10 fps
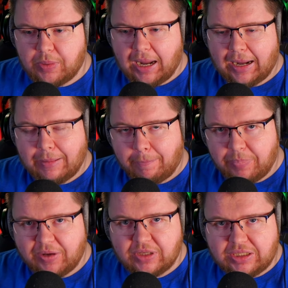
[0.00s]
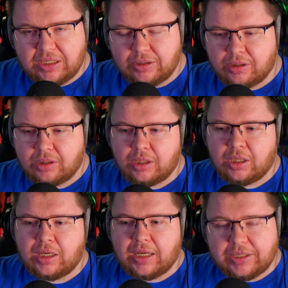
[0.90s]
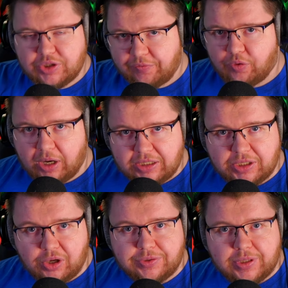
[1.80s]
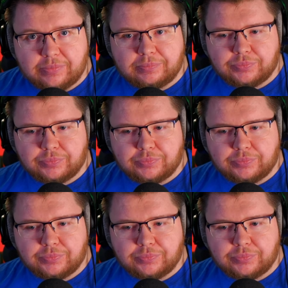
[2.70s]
I am pivoting into variety content.